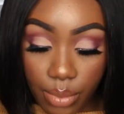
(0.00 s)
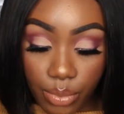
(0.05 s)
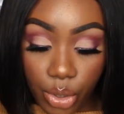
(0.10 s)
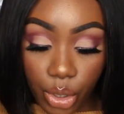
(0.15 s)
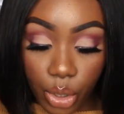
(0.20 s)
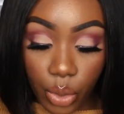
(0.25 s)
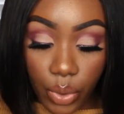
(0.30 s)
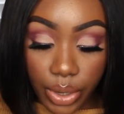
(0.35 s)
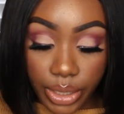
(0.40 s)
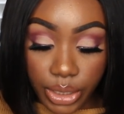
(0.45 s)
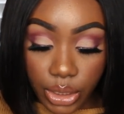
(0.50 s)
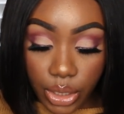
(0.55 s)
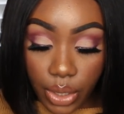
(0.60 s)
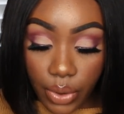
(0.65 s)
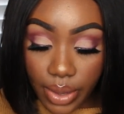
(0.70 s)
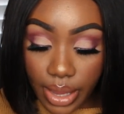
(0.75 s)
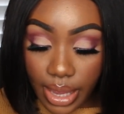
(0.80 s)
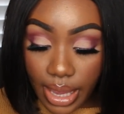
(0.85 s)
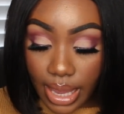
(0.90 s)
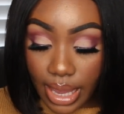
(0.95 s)
You're going to go
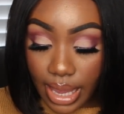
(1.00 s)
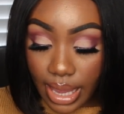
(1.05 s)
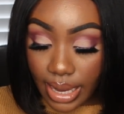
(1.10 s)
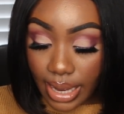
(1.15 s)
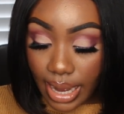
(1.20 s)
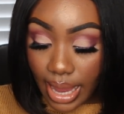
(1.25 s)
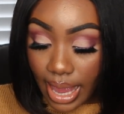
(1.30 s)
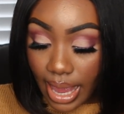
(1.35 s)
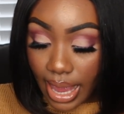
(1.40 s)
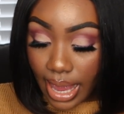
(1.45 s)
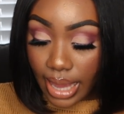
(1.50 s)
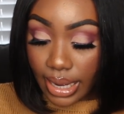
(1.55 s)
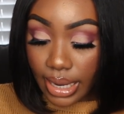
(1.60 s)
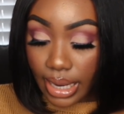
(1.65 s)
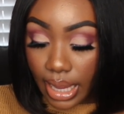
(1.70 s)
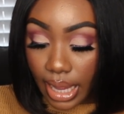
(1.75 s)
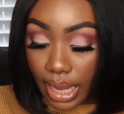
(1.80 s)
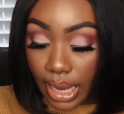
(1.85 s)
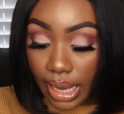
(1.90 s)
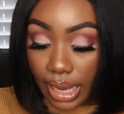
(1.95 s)
ahead
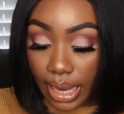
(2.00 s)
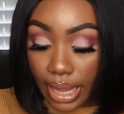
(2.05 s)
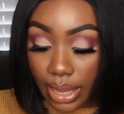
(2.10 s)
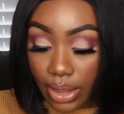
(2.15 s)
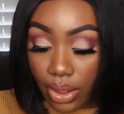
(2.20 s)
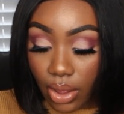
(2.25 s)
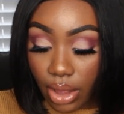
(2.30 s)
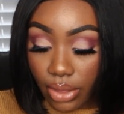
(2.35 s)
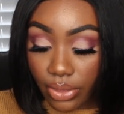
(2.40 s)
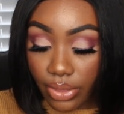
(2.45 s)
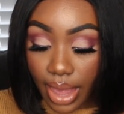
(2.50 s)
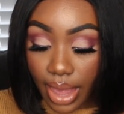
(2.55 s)
and click on